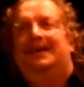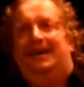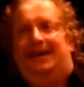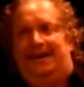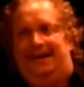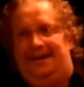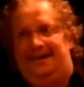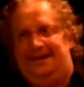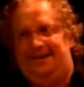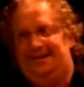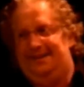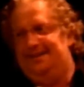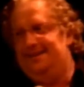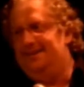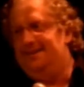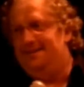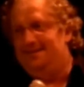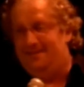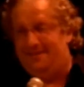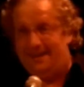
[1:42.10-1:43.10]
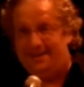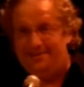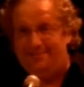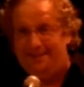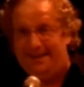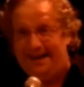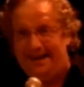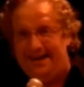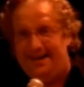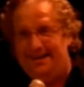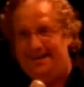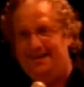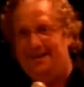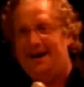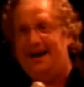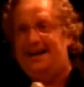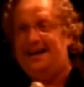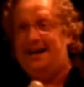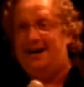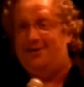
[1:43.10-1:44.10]
And thus began a
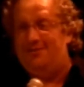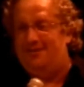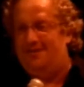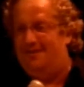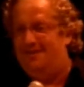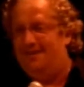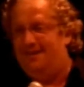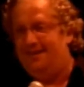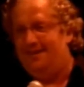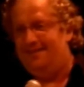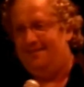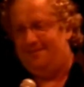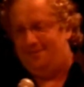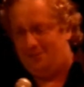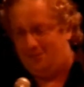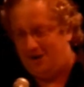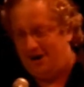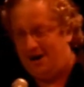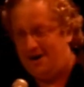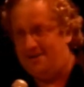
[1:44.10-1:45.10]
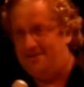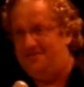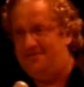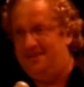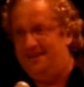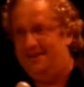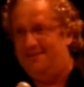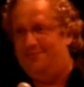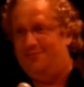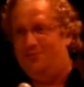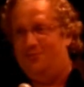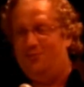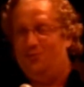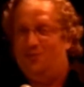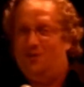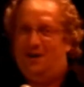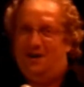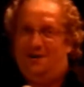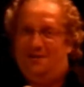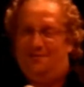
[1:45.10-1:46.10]
9-hour odyssey of
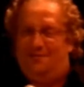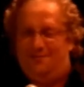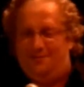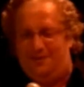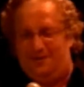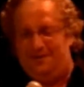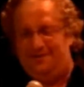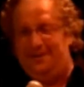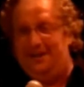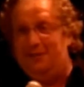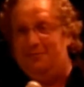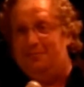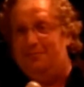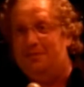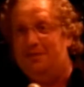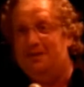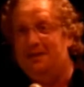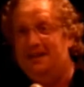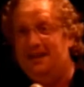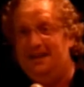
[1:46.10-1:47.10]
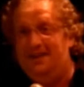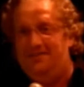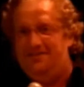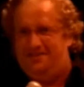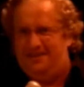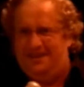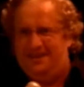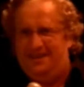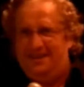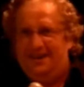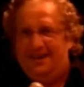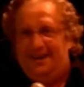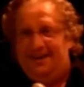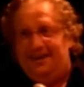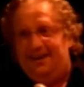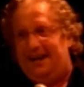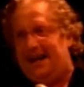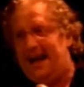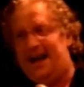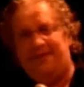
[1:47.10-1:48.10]
dealing with police,
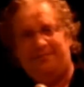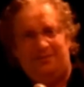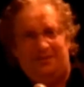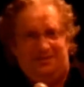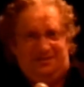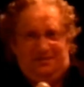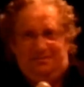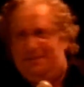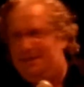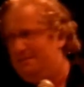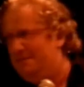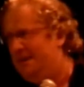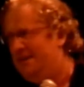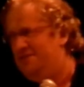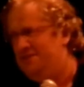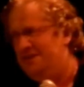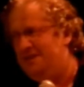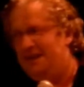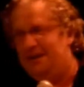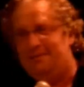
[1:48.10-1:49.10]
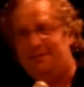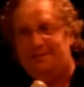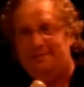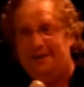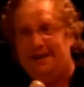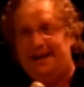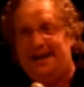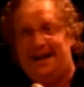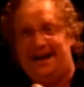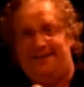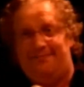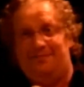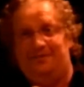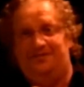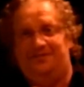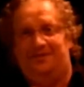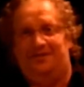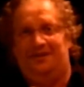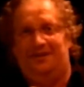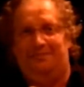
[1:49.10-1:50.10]
cameras. I'm amazing how many cameras
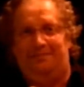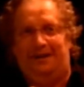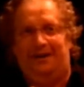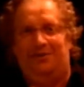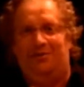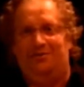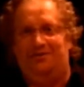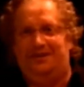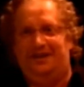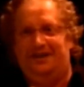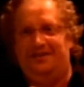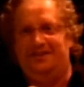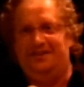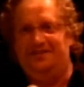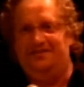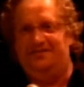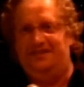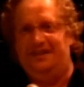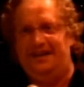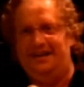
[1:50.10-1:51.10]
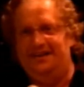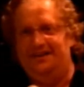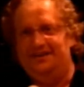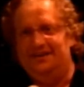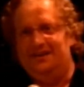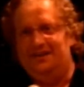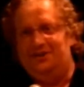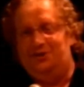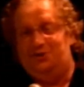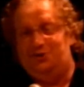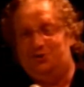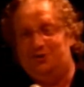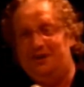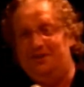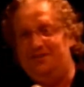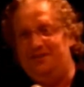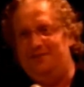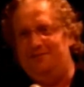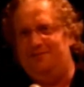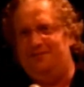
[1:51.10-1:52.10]
are in a big hotel these days,
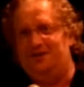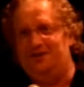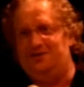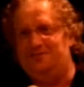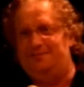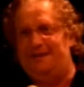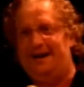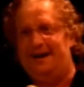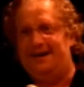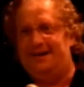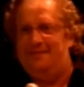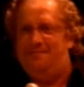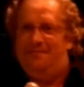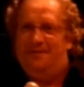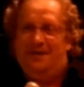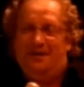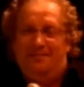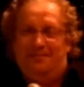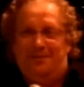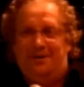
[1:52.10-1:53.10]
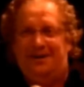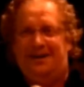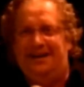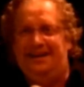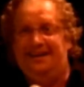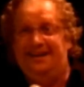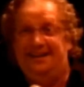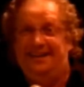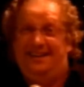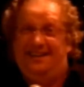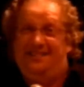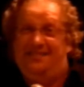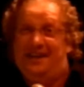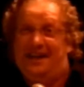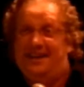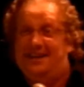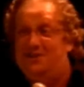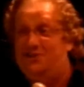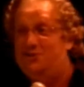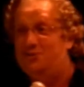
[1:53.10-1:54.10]
tracing footage back and marking that at
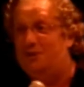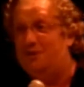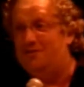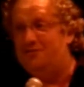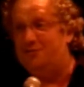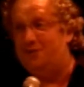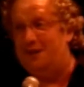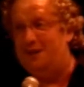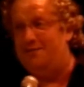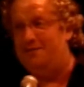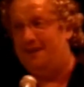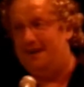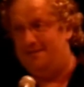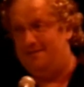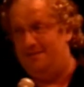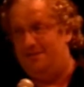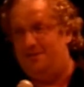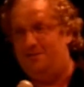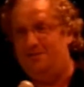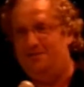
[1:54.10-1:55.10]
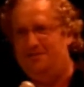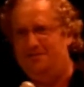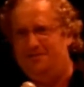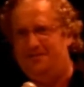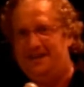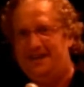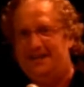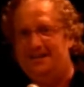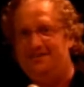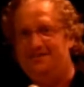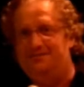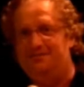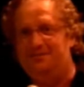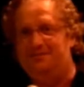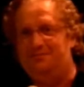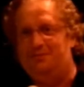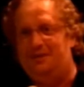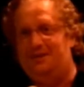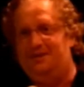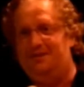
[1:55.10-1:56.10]
exactly 12:25 and 32 seconds was
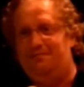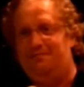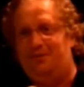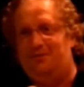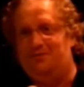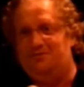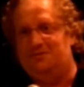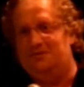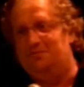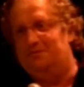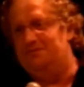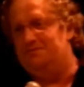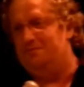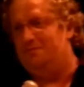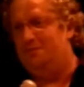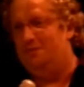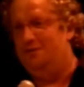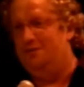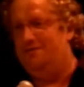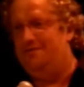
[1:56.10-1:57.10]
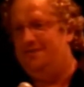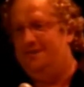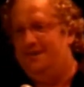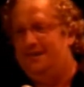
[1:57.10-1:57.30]
when the poetry was removed